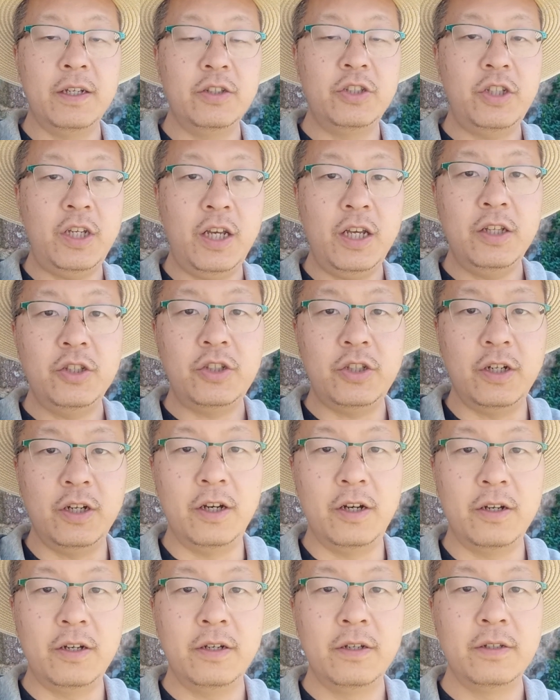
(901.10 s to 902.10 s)
and change the
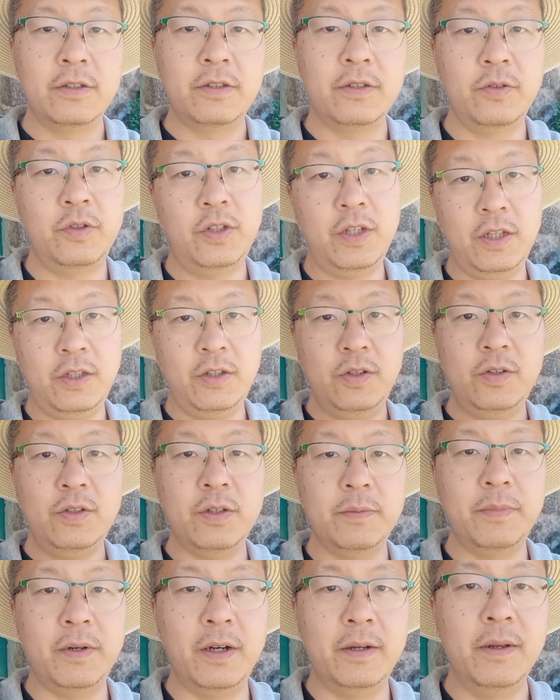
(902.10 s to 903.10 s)
lock so you can use the
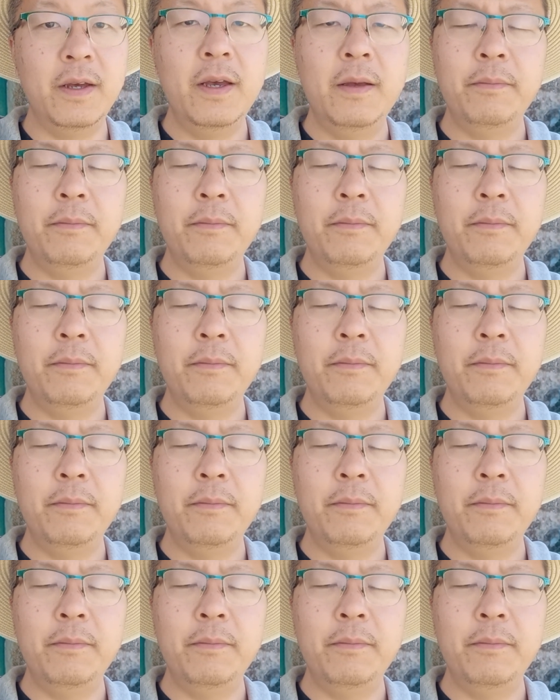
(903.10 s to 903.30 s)
barn,